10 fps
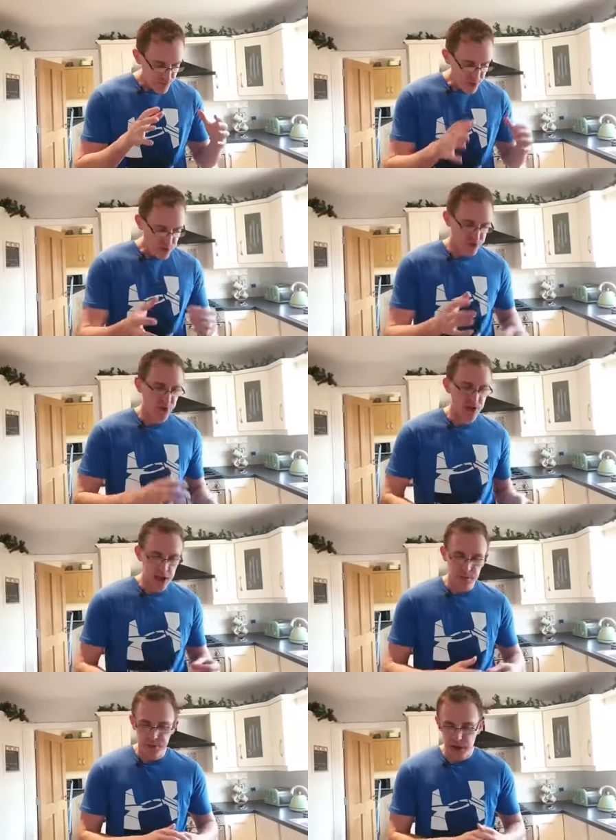So it'll
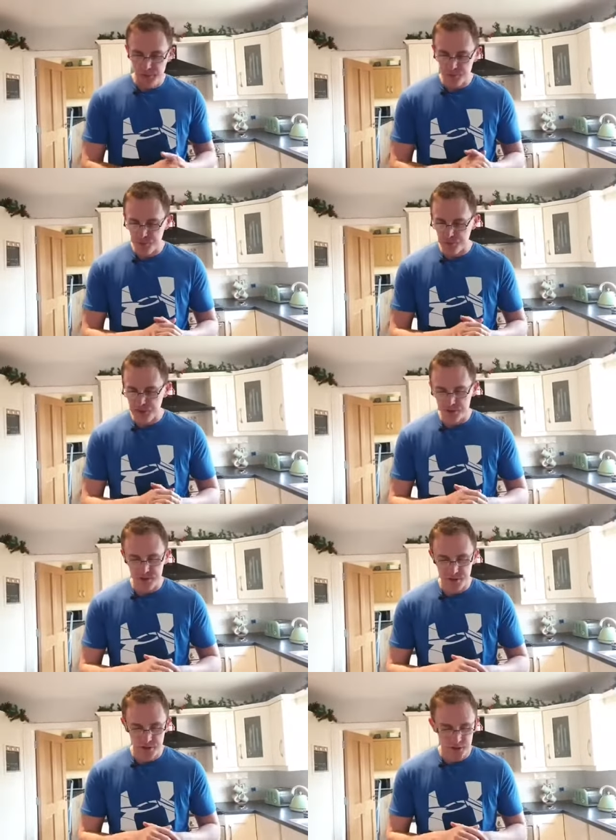help release
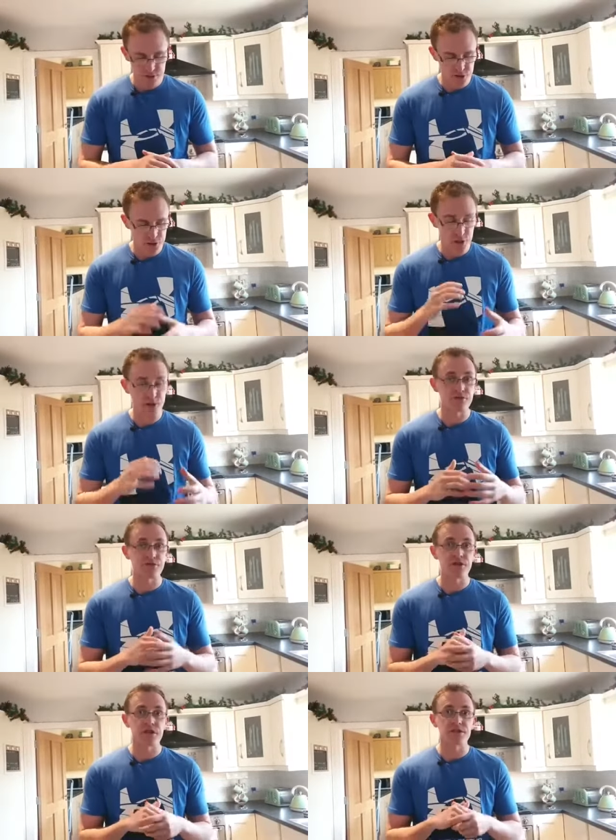or slow down
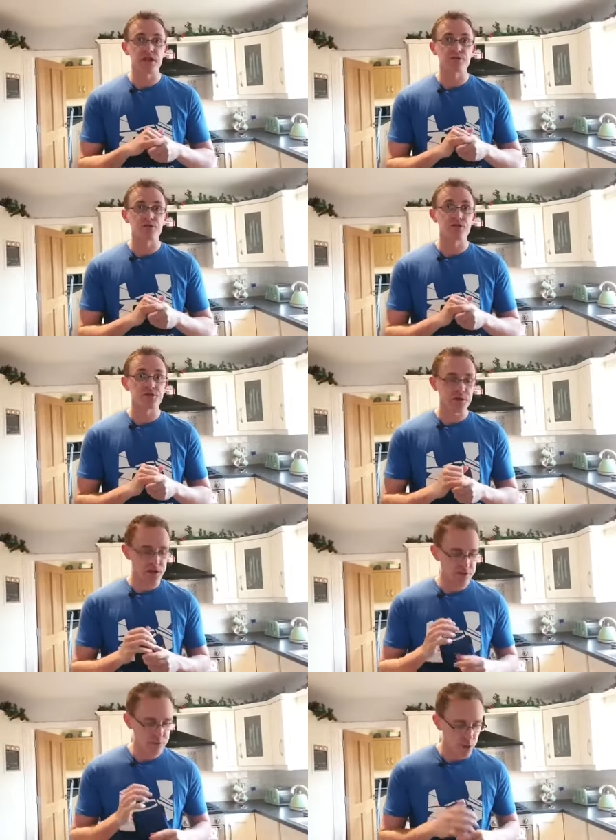that sugar spike
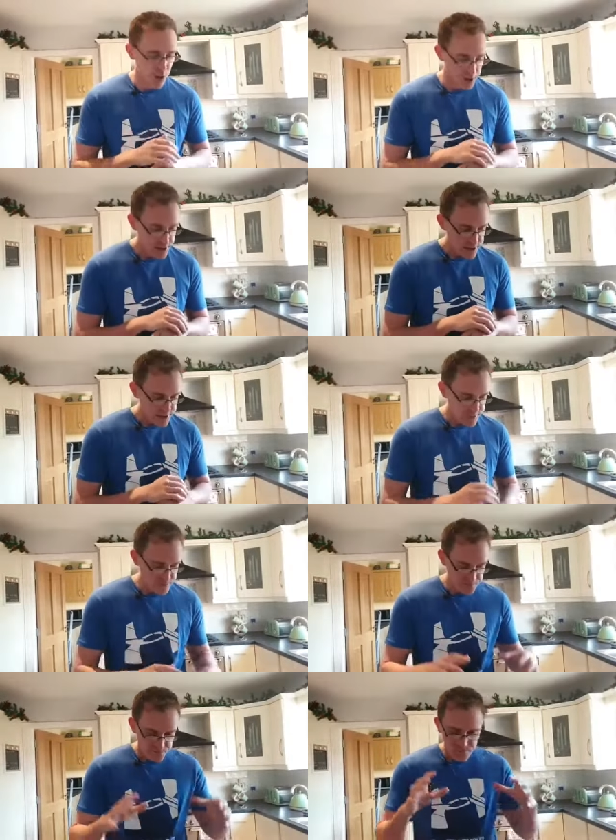even more.
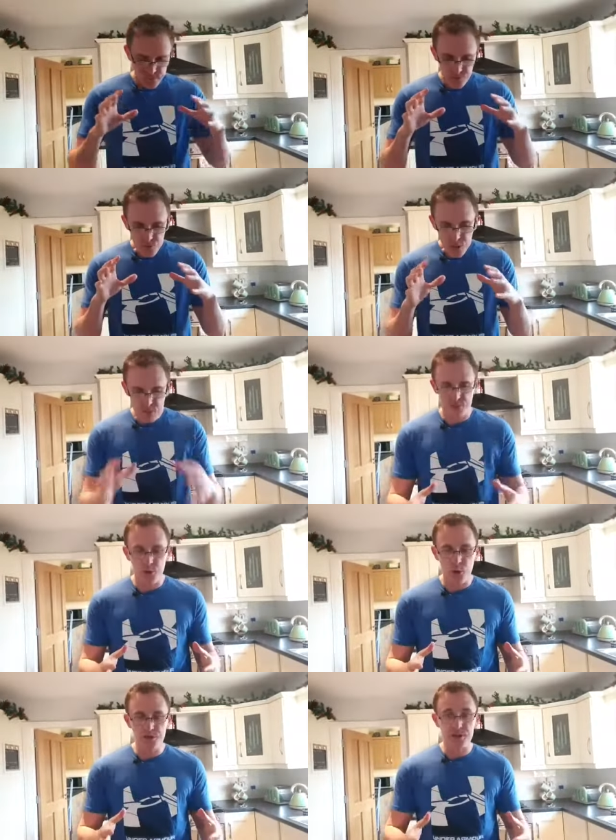But the
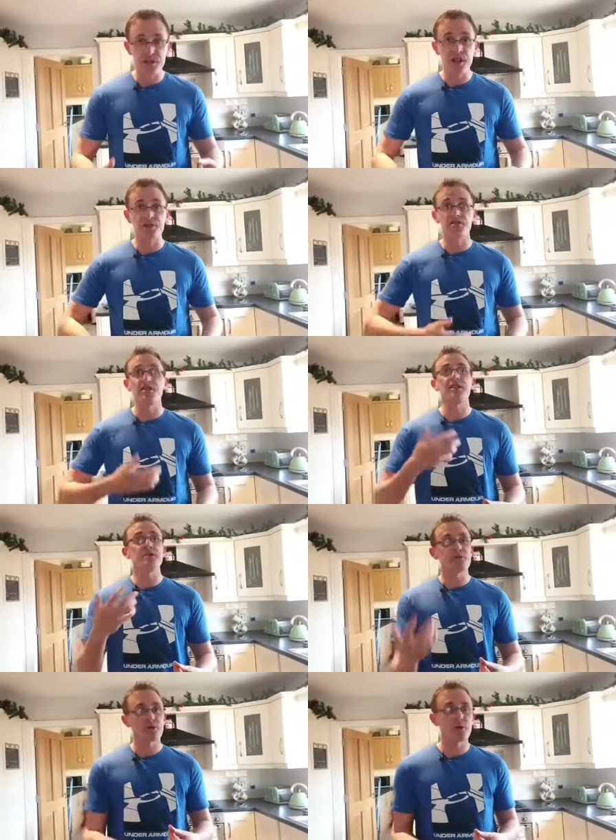protein then obviously
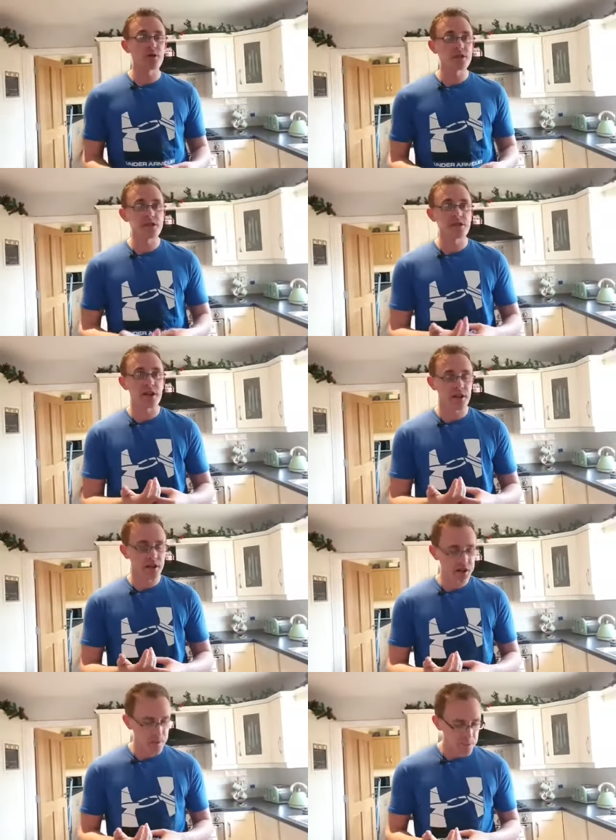keeps your protein intake
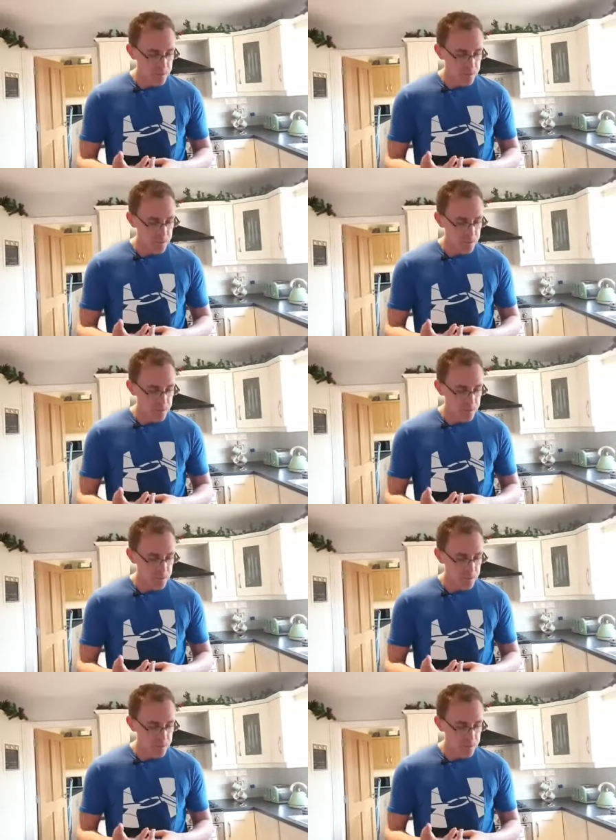high.